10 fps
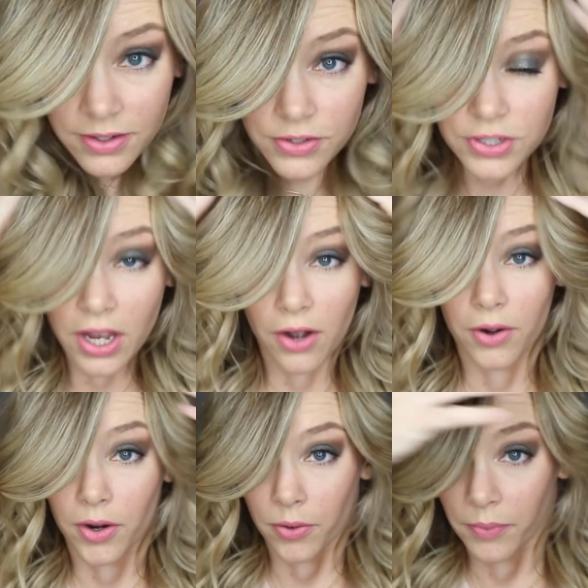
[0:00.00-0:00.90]

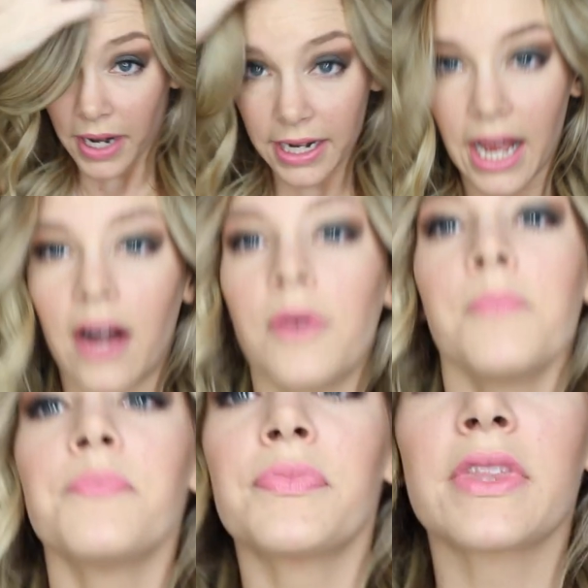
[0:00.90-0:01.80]
So right
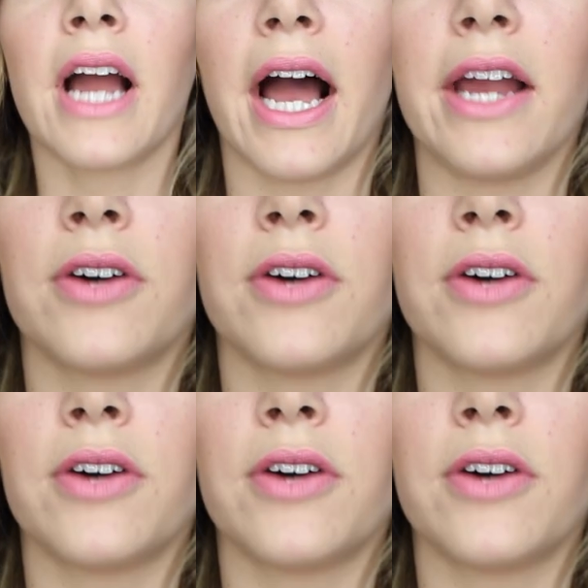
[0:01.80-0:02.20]
now, I